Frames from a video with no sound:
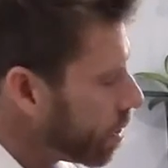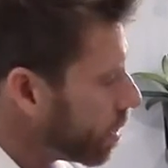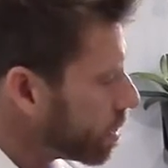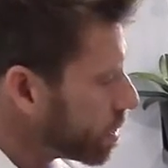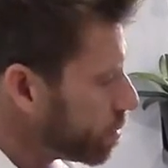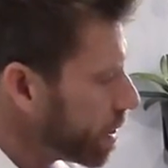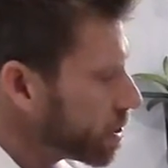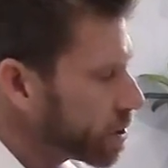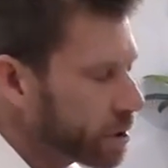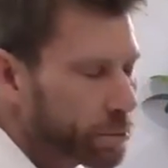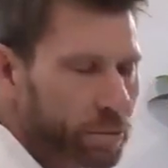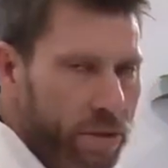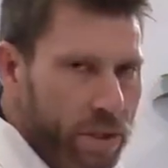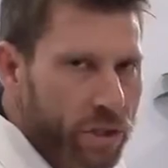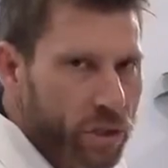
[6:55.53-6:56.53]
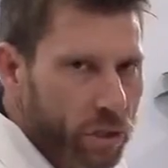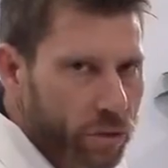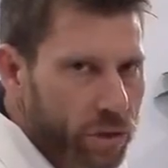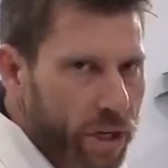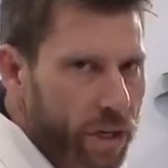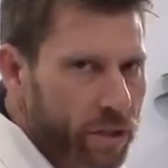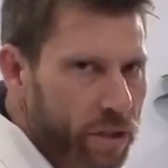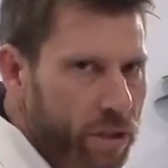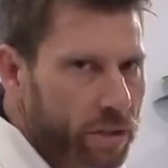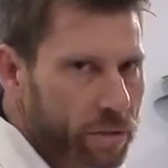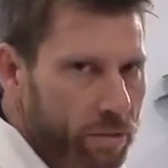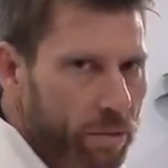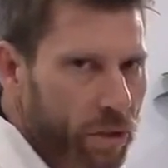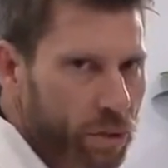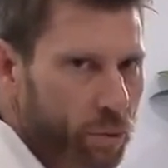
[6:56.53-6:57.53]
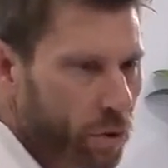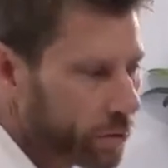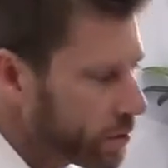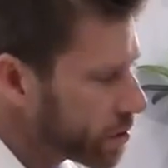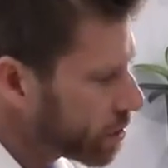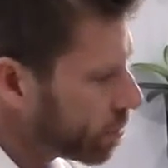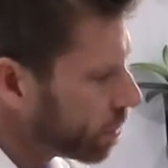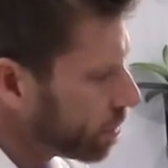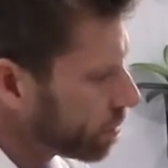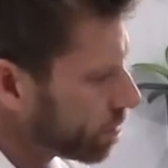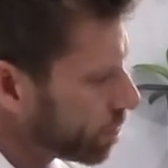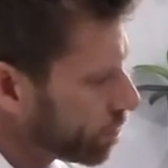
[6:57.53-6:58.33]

or especially in positional changes, much more visible.